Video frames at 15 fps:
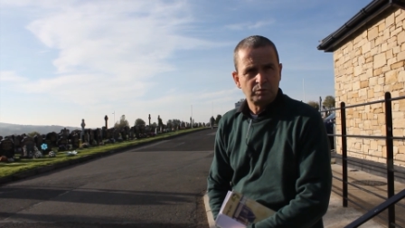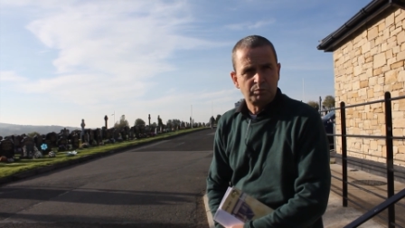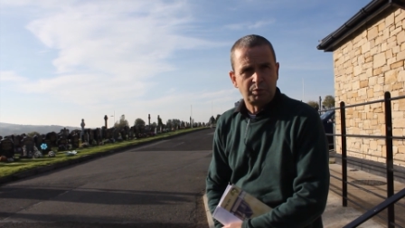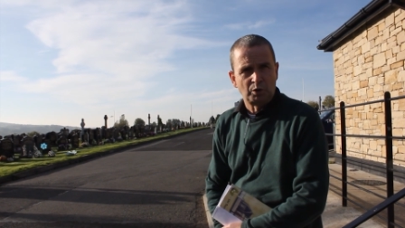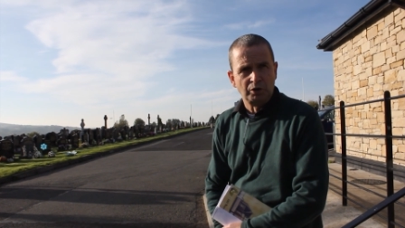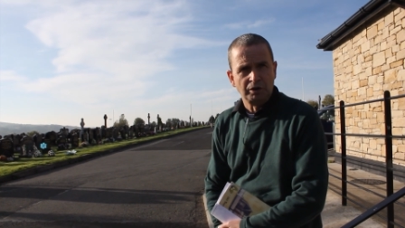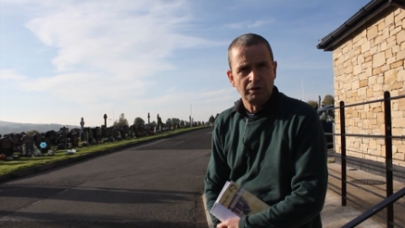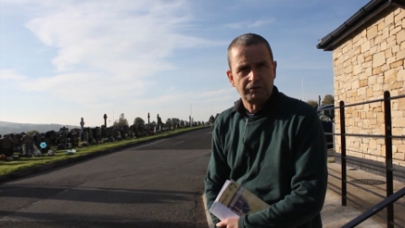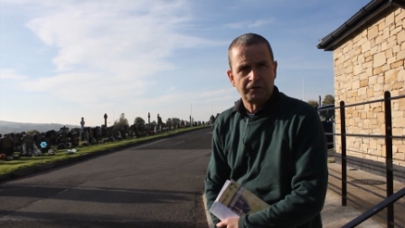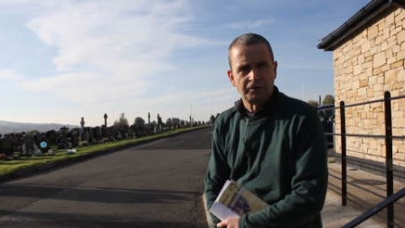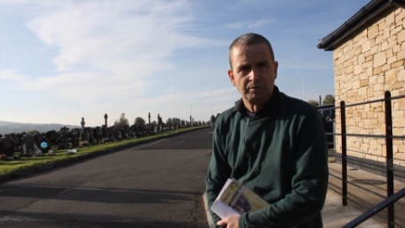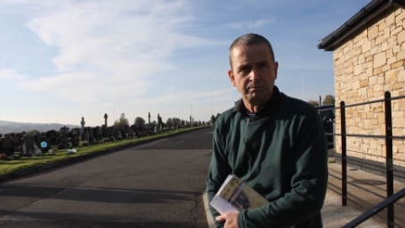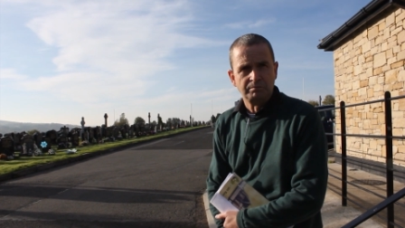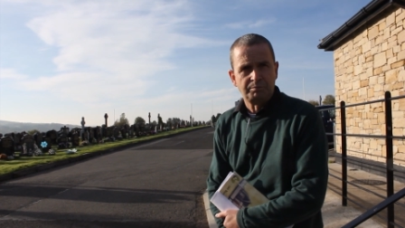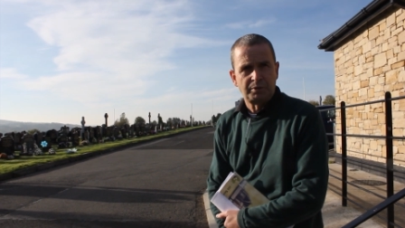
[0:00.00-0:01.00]
burial
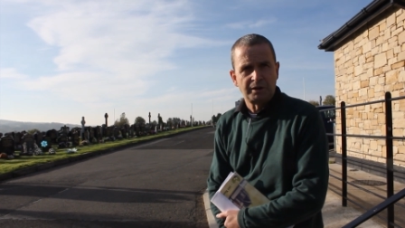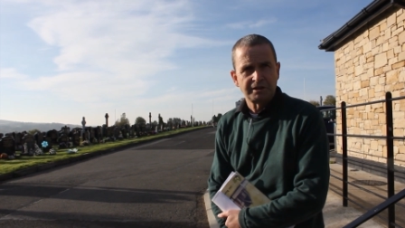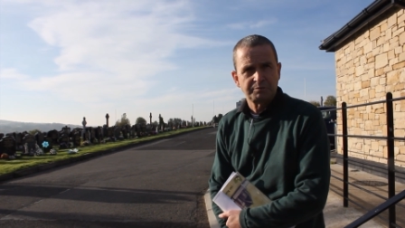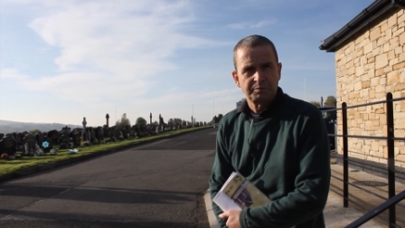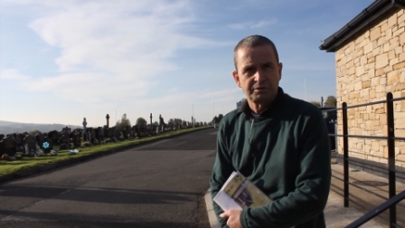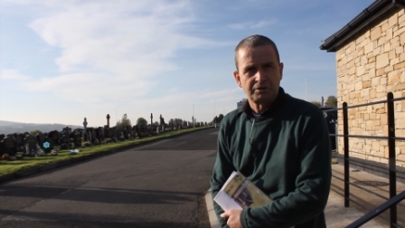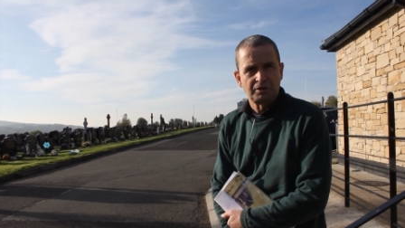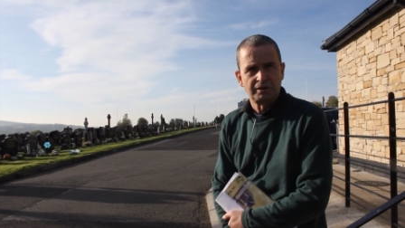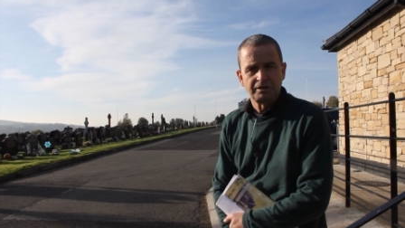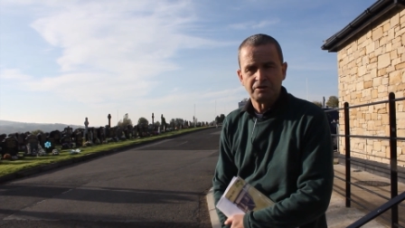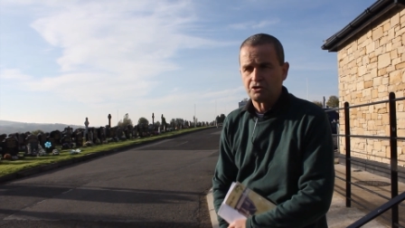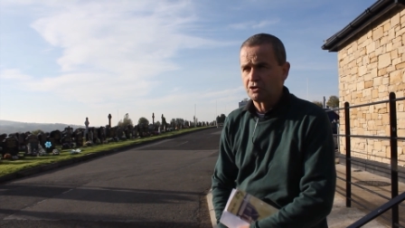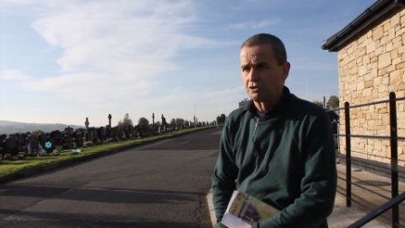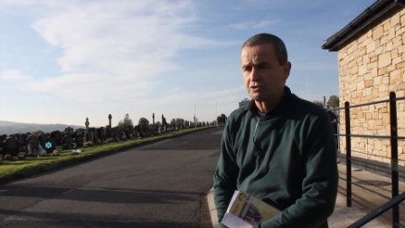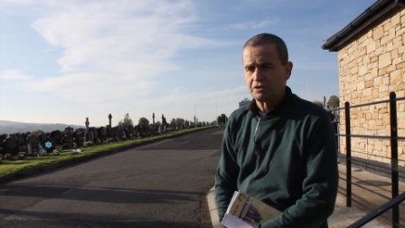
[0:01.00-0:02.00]
from Presbyterian
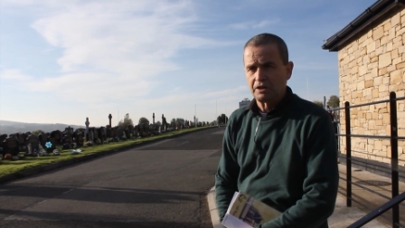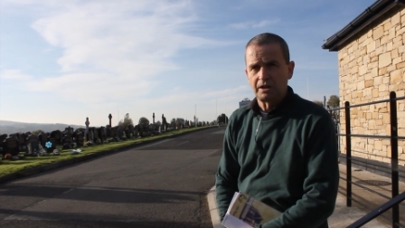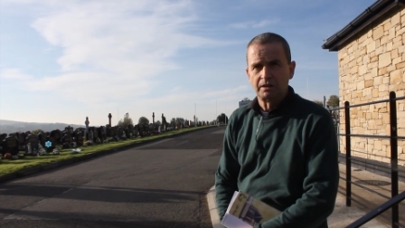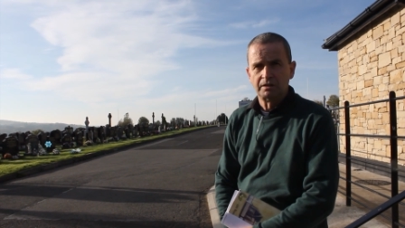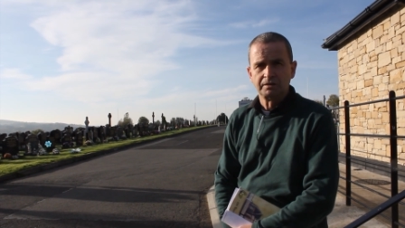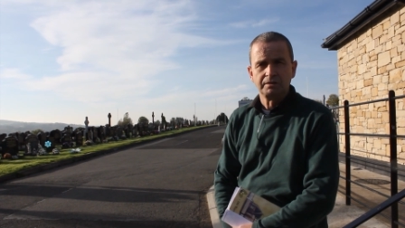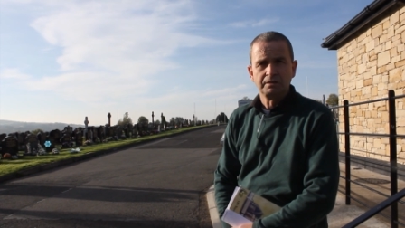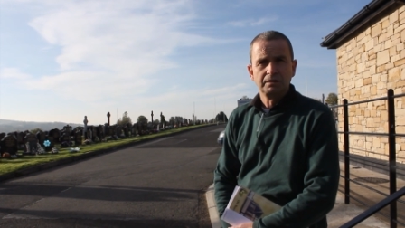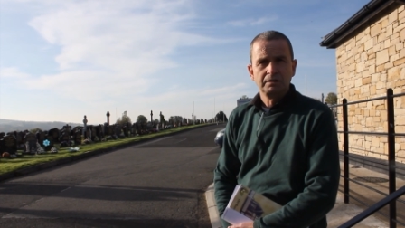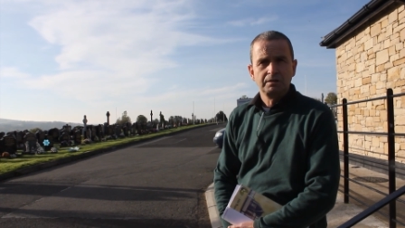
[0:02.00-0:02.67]
Church Ireland.